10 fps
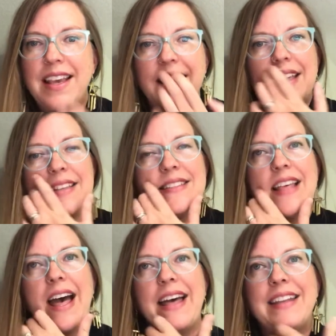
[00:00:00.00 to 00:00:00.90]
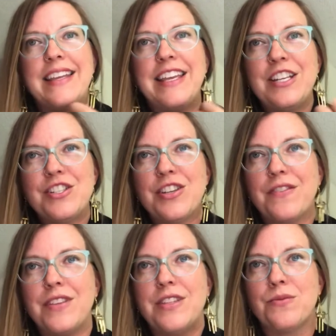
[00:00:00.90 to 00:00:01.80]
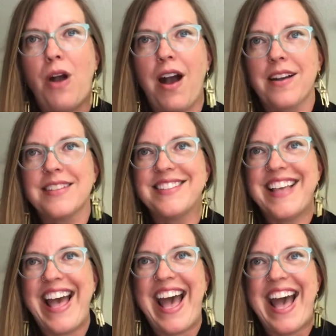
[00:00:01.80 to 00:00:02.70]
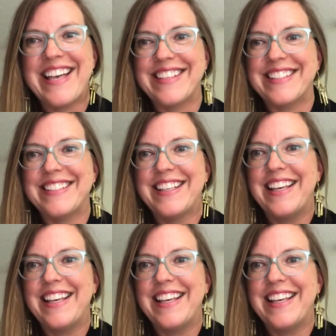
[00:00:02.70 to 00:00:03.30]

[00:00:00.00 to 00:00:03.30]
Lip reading: is that each of these rocks has